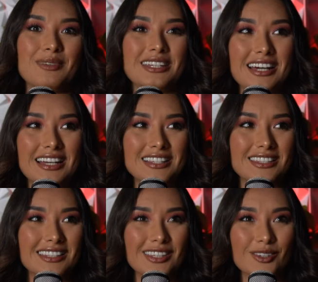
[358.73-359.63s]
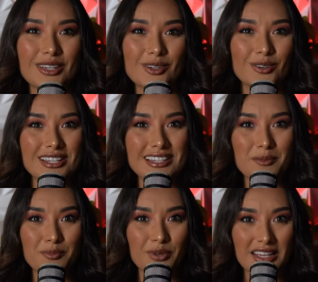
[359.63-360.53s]
because you could always
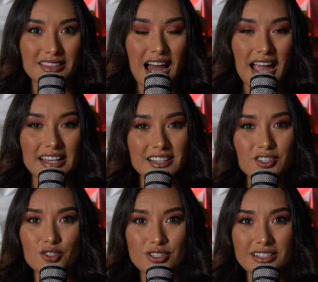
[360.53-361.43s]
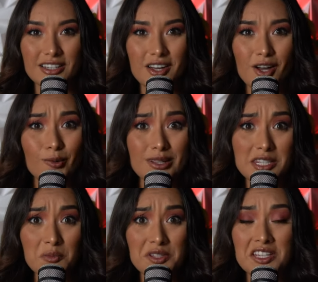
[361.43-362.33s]
like break the ice, because usually when
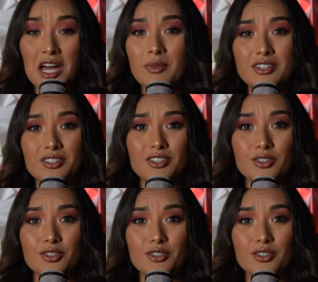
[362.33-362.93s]
someone's coming to your